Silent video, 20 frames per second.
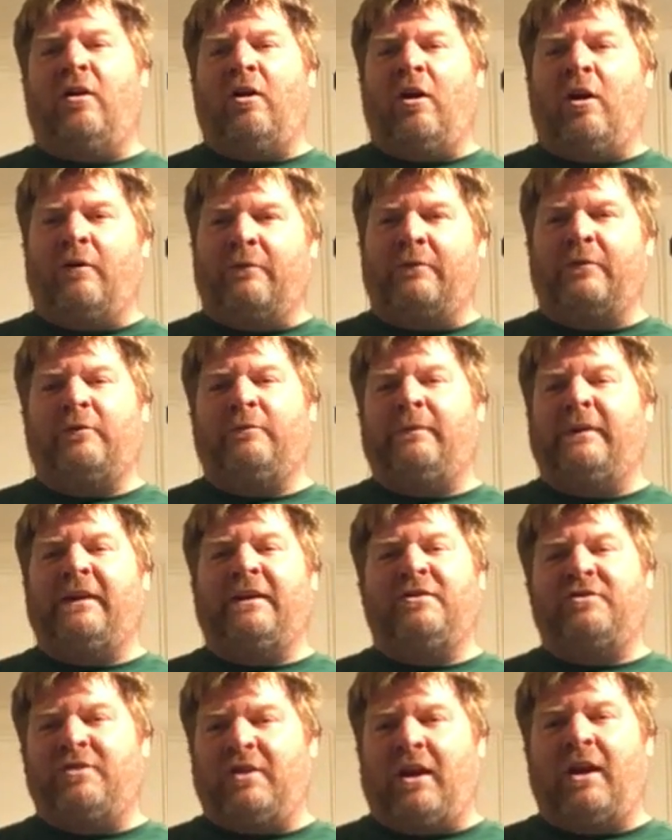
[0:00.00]
offered
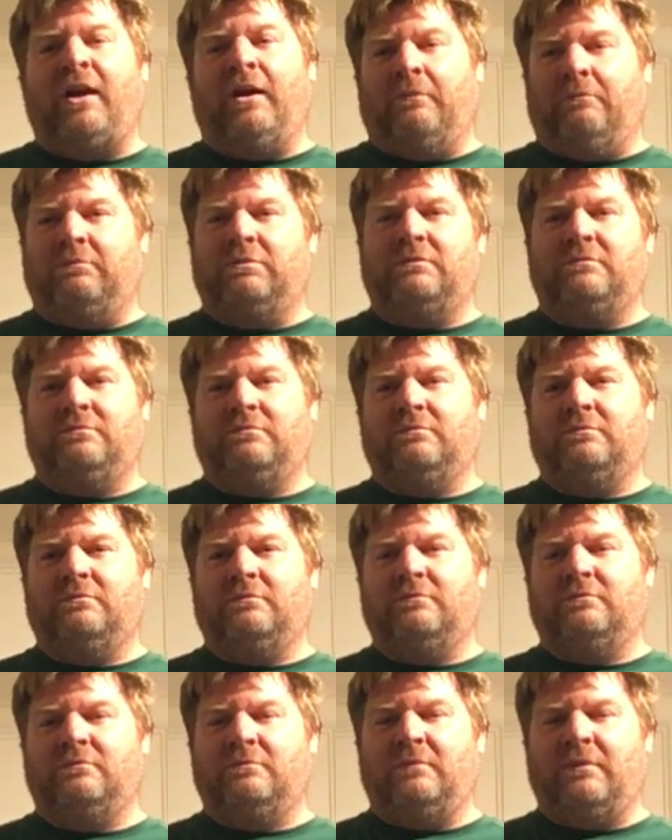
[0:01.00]
me a job.
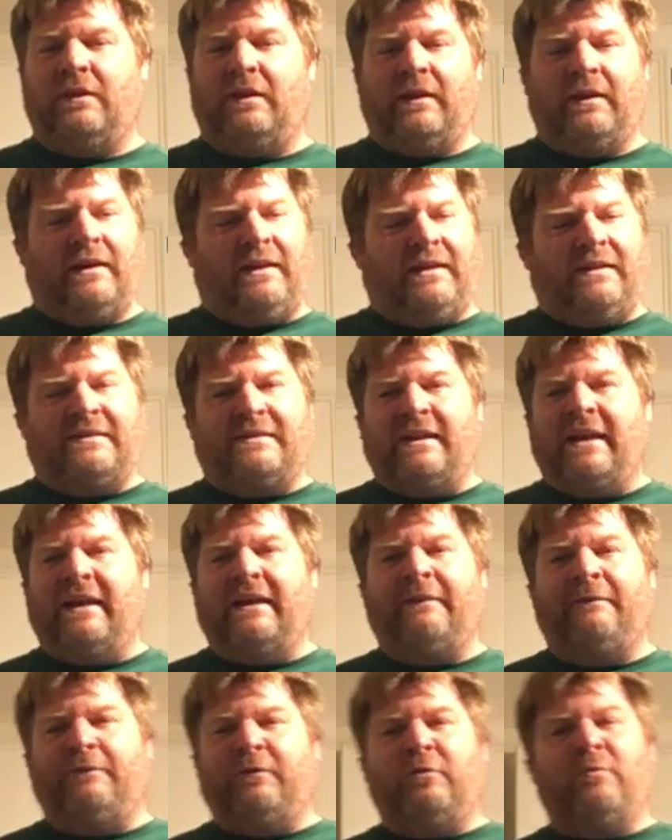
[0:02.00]
He
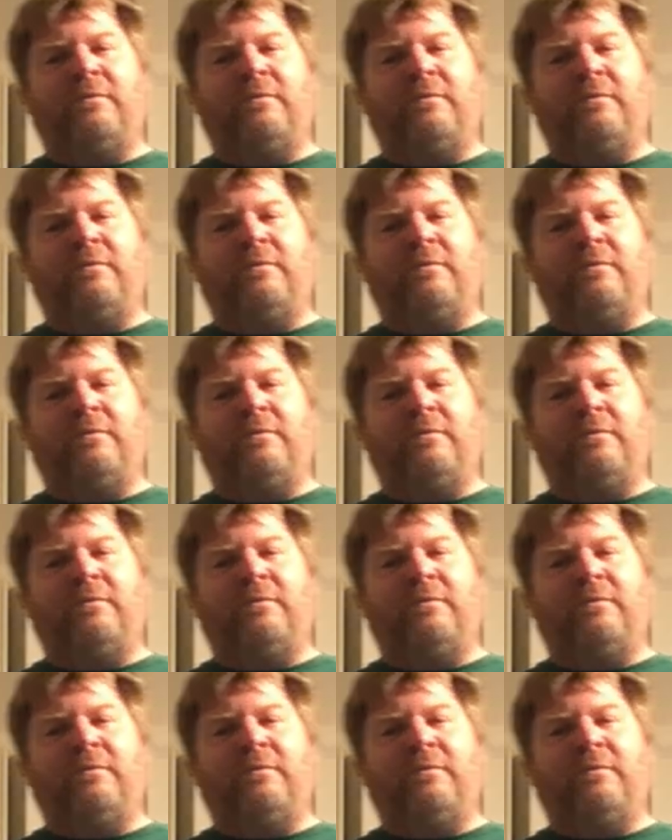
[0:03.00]
said, "If you